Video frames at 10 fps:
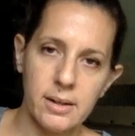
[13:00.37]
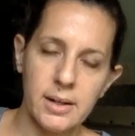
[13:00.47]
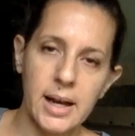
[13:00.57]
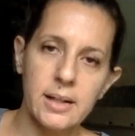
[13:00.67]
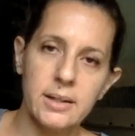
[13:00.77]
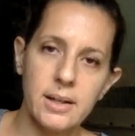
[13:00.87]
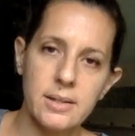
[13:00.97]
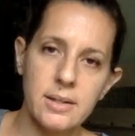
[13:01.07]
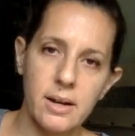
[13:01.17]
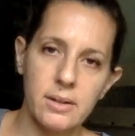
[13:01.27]
analogous
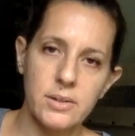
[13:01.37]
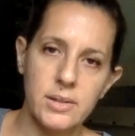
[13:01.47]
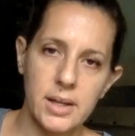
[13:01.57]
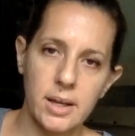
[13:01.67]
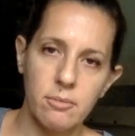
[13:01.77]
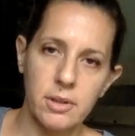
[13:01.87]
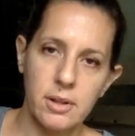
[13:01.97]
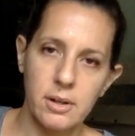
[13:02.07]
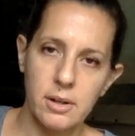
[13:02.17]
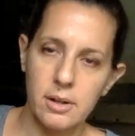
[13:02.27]
color scheme with
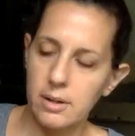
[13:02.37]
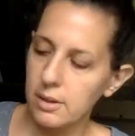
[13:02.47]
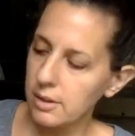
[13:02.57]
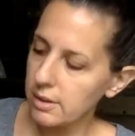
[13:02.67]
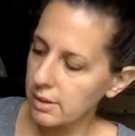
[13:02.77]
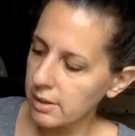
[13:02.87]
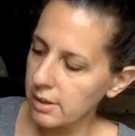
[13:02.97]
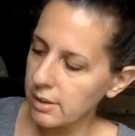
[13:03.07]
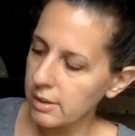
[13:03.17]
a, a